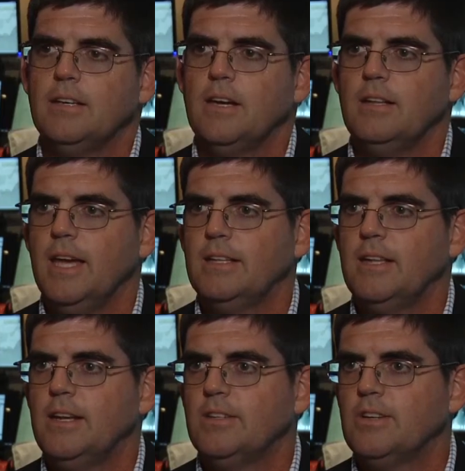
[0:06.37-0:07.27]

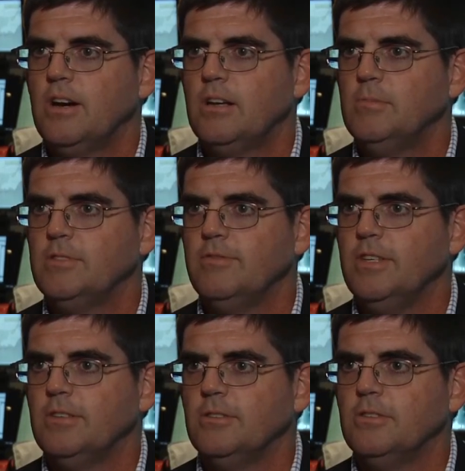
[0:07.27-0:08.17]
connected and autonomous
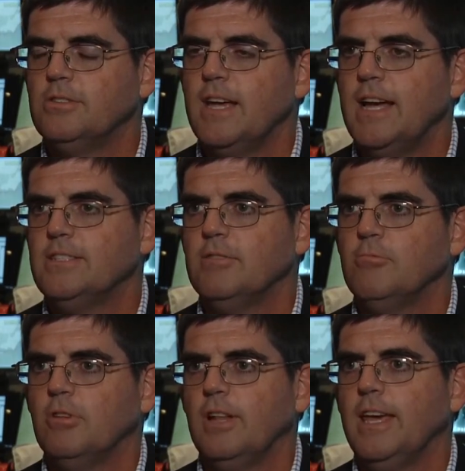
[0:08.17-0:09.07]
vehicles as it
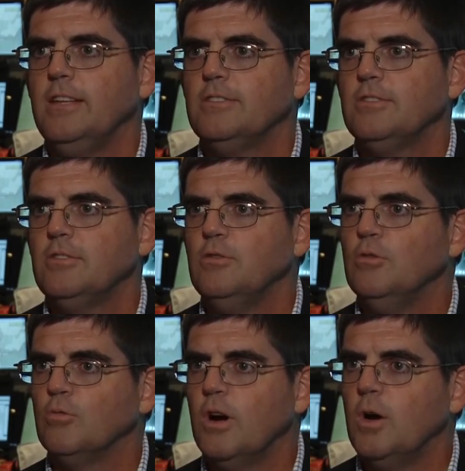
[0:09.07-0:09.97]
relates
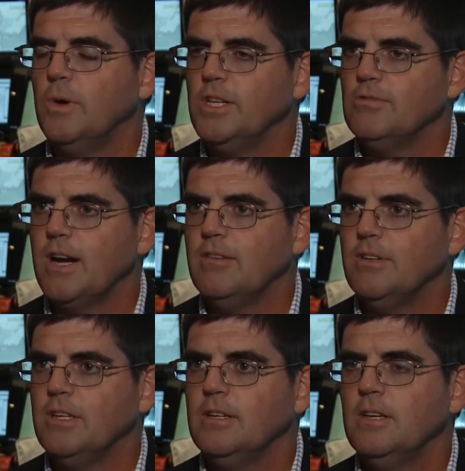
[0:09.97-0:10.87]
to wrong-way
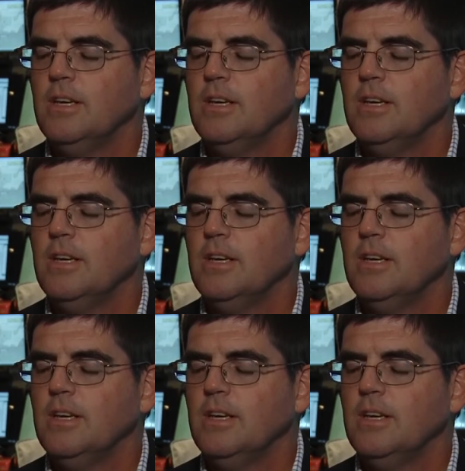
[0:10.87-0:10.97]
driving.